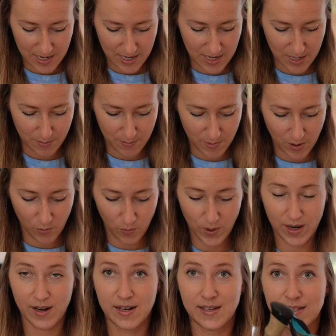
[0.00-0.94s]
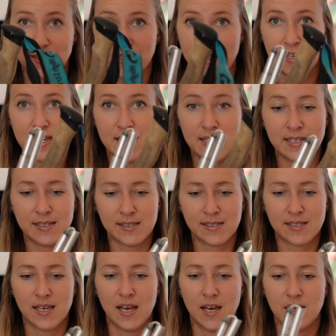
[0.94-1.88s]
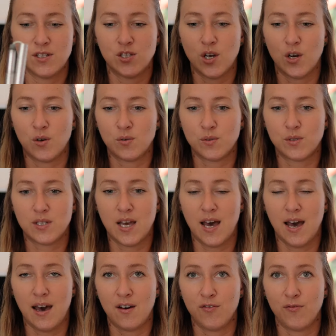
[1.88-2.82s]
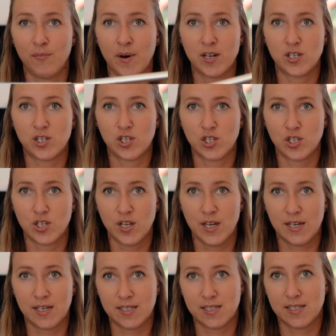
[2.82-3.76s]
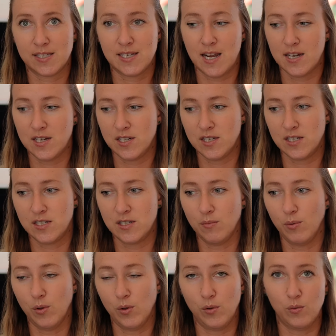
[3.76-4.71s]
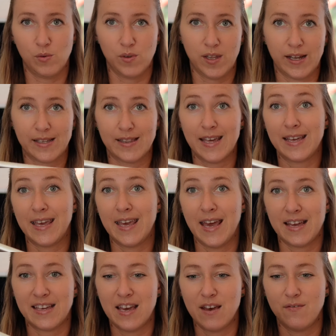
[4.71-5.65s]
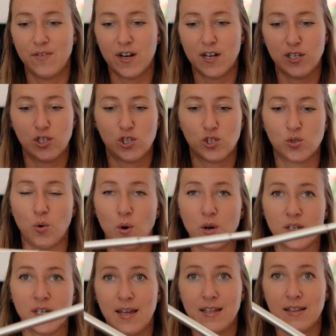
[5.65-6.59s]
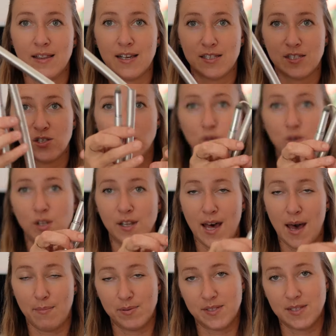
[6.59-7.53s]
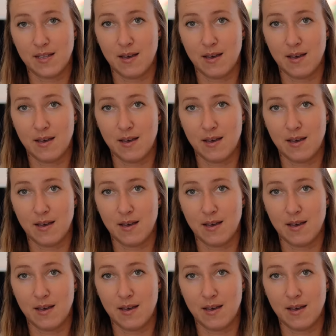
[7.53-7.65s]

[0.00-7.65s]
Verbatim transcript: Um, whereas these don't have much extendable, like they can't get very short unless you collapse